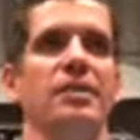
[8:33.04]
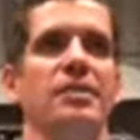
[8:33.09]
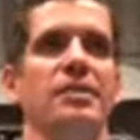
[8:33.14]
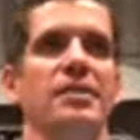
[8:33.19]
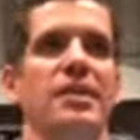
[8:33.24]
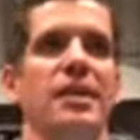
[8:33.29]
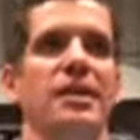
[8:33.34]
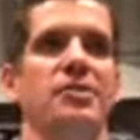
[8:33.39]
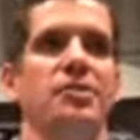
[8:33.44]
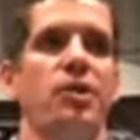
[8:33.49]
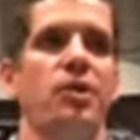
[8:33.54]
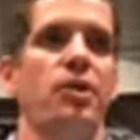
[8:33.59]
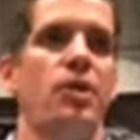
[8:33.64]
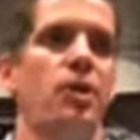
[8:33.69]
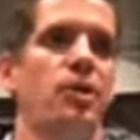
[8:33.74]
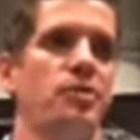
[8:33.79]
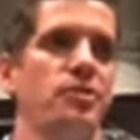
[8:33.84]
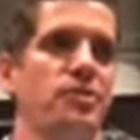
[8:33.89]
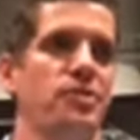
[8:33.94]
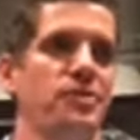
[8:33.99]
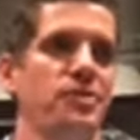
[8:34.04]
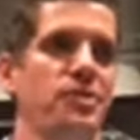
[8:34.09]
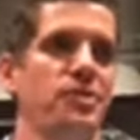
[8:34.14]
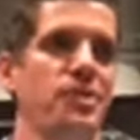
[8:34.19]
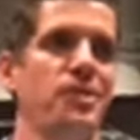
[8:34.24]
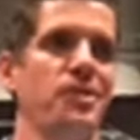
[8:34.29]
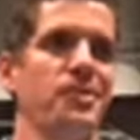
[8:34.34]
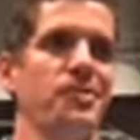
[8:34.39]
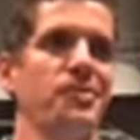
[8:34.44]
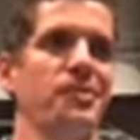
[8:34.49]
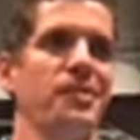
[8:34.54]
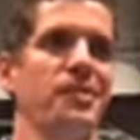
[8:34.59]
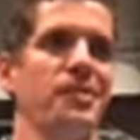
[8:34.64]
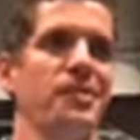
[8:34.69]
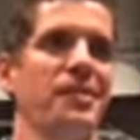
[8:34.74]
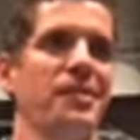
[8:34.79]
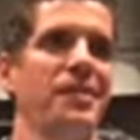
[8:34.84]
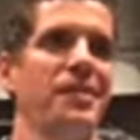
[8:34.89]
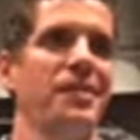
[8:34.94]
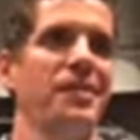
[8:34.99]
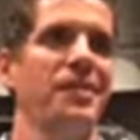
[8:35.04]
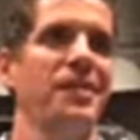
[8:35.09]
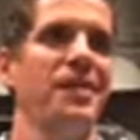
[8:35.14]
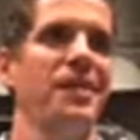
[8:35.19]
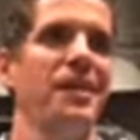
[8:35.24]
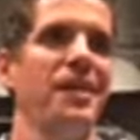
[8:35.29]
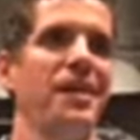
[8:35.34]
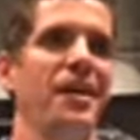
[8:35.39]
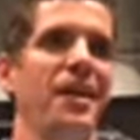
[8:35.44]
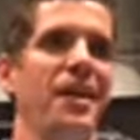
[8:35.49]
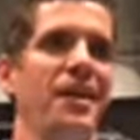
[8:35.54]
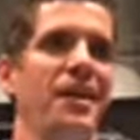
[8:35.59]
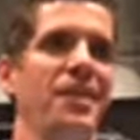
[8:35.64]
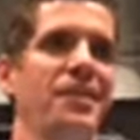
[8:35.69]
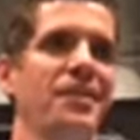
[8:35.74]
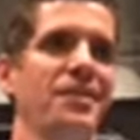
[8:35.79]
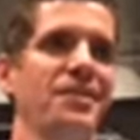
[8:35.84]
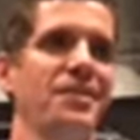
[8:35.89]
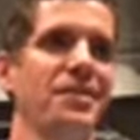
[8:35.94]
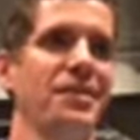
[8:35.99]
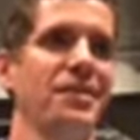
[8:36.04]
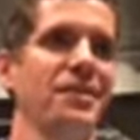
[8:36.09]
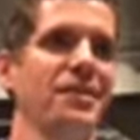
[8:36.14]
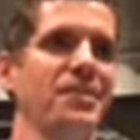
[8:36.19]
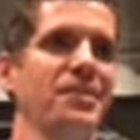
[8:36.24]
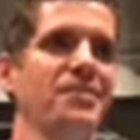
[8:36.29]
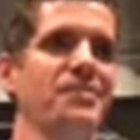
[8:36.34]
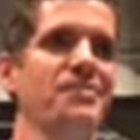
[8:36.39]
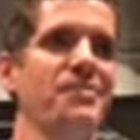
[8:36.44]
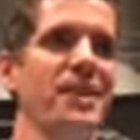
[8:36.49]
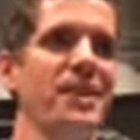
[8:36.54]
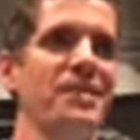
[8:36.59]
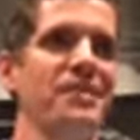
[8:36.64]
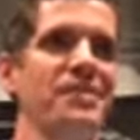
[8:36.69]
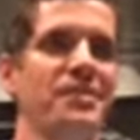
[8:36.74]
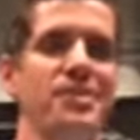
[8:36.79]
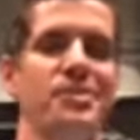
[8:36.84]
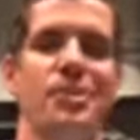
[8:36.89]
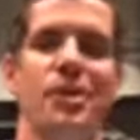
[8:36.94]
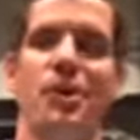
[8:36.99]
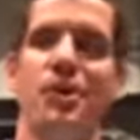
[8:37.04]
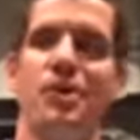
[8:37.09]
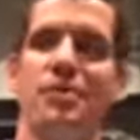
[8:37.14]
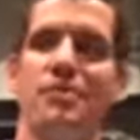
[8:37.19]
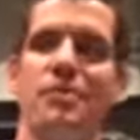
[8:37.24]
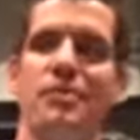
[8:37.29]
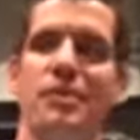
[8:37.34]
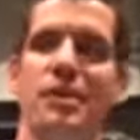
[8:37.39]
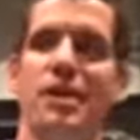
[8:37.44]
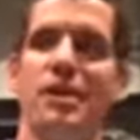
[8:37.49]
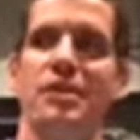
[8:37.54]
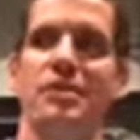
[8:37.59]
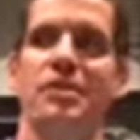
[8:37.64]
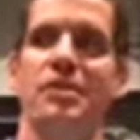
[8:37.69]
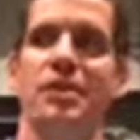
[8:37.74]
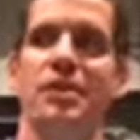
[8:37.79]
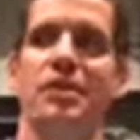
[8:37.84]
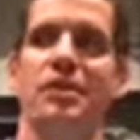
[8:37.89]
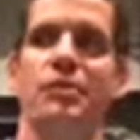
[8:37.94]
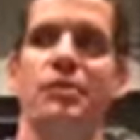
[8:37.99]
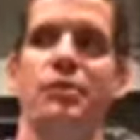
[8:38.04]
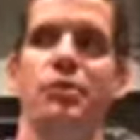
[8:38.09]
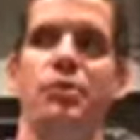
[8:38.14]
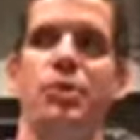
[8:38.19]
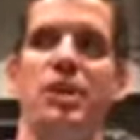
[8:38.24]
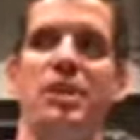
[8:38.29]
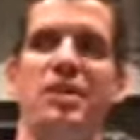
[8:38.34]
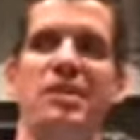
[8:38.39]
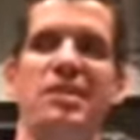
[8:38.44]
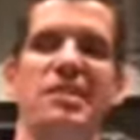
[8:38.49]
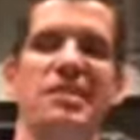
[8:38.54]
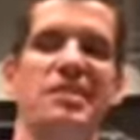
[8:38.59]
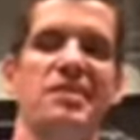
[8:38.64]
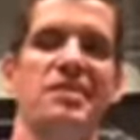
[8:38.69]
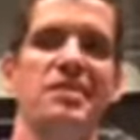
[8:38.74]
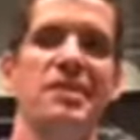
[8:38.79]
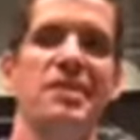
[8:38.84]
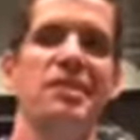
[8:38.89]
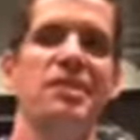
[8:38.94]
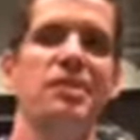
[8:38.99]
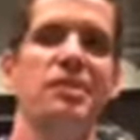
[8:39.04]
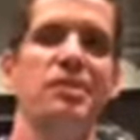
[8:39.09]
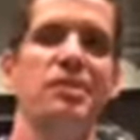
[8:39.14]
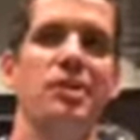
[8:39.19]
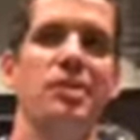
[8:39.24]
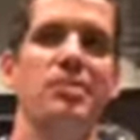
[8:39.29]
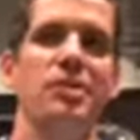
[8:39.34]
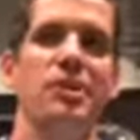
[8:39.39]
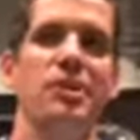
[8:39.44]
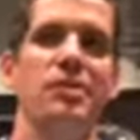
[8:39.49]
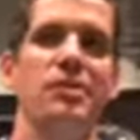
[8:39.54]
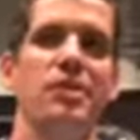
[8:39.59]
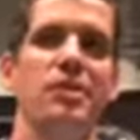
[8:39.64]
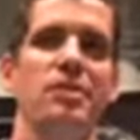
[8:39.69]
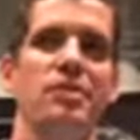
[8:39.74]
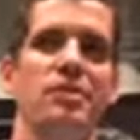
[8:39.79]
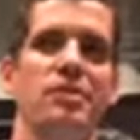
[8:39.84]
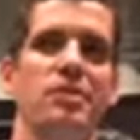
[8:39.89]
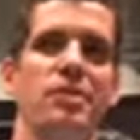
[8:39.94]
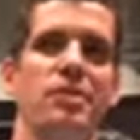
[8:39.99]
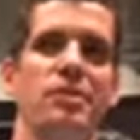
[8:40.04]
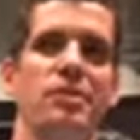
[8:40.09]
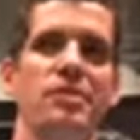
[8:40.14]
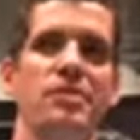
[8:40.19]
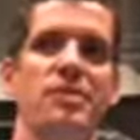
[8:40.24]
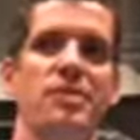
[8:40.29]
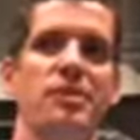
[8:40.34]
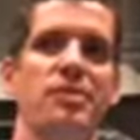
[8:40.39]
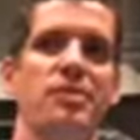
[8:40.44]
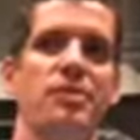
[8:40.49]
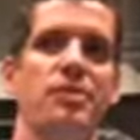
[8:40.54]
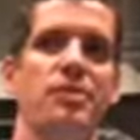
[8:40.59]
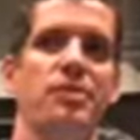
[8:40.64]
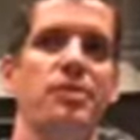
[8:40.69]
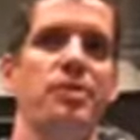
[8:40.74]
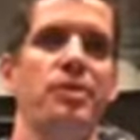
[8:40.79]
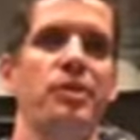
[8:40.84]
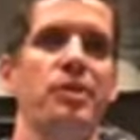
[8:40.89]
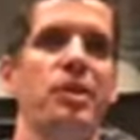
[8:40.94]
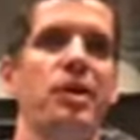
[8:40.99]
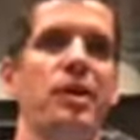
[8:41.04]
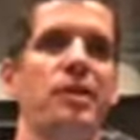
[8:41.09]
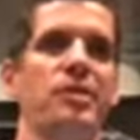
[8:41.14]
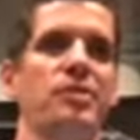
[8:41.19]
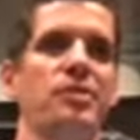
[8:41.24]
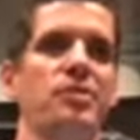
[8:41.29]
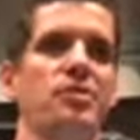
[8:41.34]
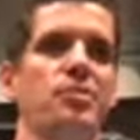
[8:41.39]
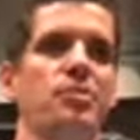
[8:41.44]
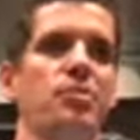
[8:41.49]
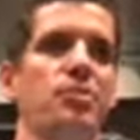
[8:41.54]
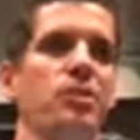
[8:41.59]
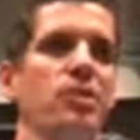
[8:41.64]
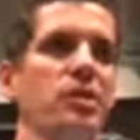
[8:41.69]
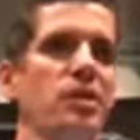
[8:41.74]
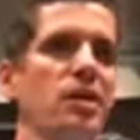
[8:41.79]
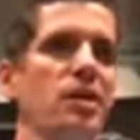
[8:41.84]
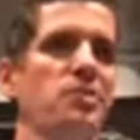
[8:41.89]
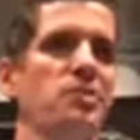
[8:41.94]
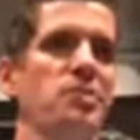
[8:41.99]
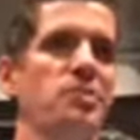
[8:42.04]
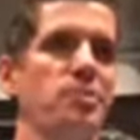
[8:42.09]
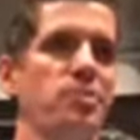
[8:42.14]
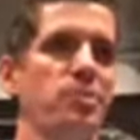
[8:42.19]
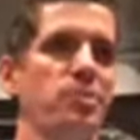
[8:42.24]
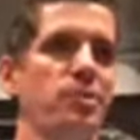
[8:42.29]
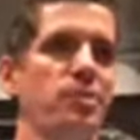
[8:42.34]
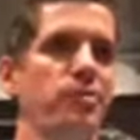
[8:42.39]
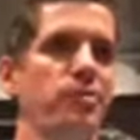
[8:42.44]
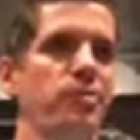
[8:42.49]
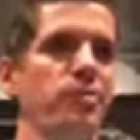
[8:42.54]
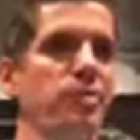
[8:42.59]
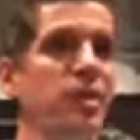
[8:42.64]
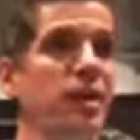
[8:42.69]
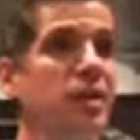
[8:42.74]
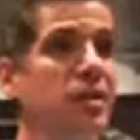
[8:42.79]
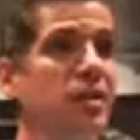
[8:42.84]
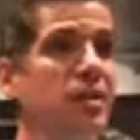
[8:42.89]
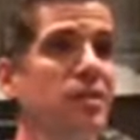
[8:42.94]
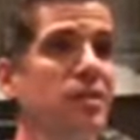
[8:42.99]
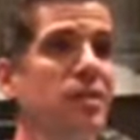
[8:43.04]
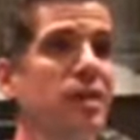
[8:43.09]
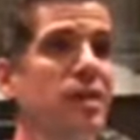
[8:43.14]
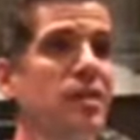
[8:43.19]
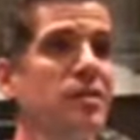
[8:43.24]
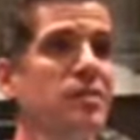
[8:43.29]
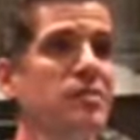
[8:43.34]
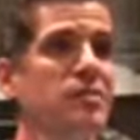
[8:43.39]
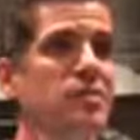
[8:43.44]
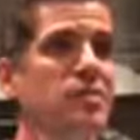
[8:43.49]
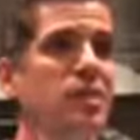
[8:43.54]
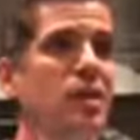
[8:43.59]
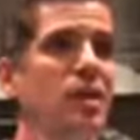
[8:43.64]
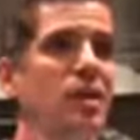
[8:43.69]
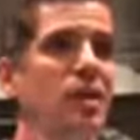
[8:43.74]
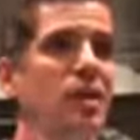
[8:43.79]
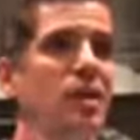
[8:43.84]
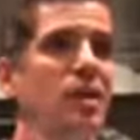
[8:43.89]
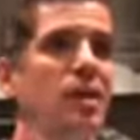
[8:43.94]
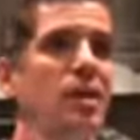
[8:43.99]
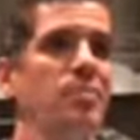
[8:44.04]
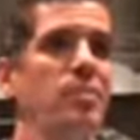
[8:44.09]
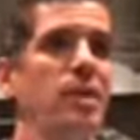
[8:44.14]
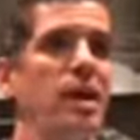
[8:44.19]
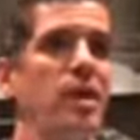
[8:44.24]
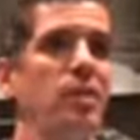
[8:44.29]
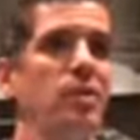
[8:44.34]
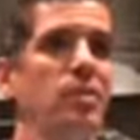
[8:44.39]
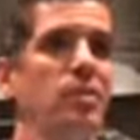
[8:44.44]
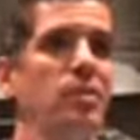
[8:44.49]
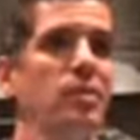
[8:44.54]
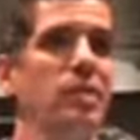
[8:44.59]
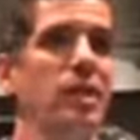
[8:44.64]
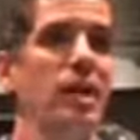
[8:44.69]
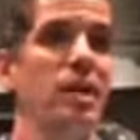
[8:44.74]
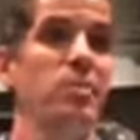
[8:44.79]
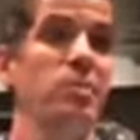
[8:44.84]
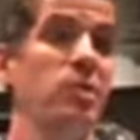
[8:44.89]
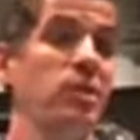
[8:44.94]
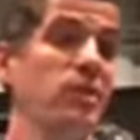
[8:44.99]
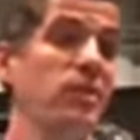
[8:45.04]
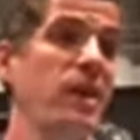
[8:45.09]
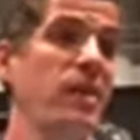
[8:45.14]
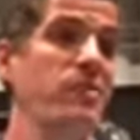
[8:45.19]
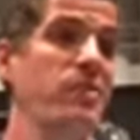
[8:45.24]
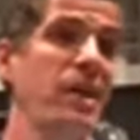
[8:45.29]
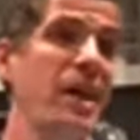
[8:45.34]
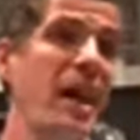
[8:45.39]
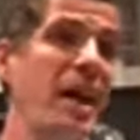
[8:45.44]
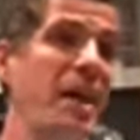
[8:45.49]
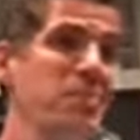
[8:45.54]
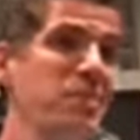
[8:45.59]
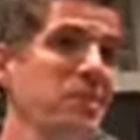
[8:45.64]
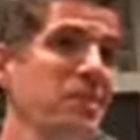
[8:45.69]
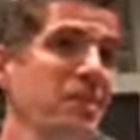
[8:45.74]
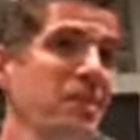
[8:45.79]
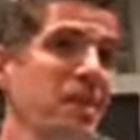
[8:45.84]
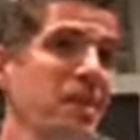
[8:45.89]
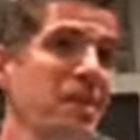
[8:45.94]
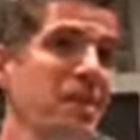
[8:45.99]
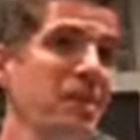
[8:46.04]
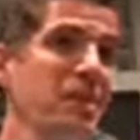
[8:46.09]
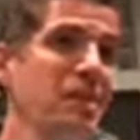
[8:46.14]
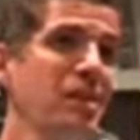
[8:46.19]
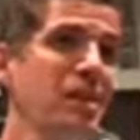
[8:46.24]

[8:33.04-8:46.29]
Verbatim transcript: takes our hearts of stone and he makes them a heart of flesh. And if you read in Ezekiel, I believe it is, 36 through 39, there's some pretty awesome prophetic things about that I believe haven't happened yet.